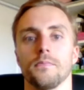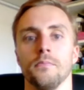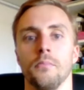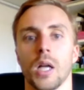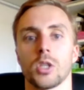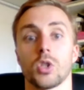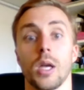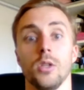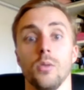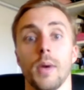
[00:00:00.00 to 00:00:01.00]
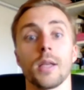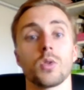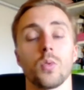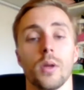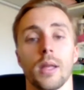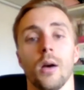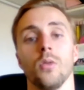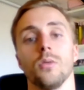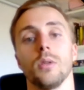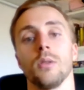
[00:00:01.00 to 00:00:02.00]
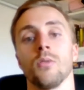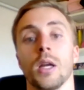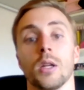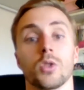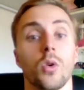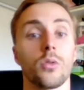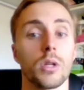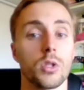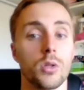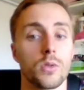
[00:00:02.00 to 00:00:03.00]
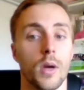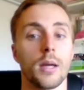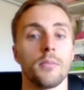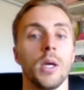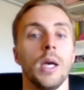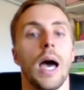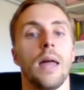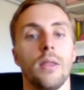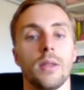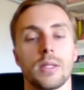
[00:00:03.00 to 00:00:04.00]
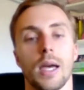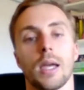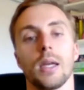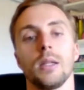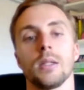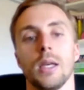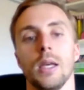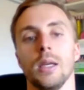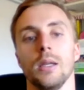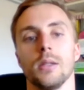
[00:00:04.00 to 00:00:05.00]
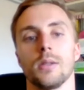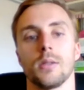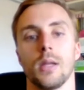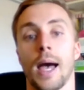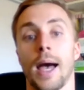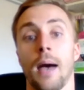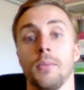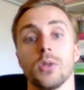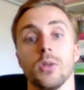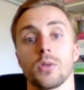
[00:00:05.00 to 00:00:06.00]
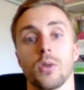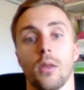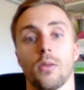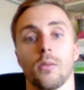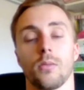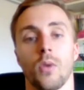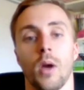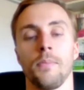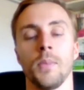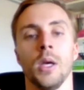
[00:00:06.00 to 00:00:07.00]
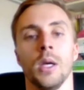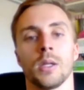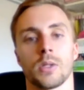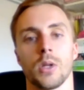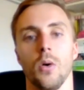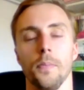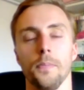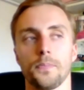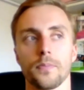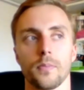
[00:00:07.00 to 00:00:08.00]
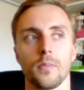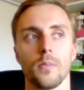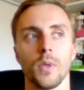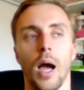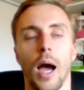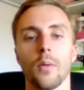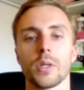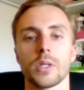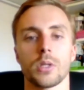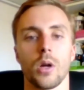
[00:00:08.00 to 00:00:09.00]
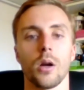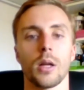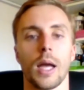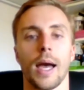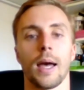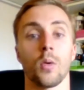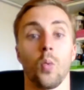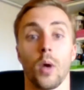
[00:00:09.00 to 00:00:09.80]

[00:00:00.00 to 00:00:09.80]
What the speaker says: much can you bench without running into shoulder issues, right? And then the second is absolute strength, right? So I would start at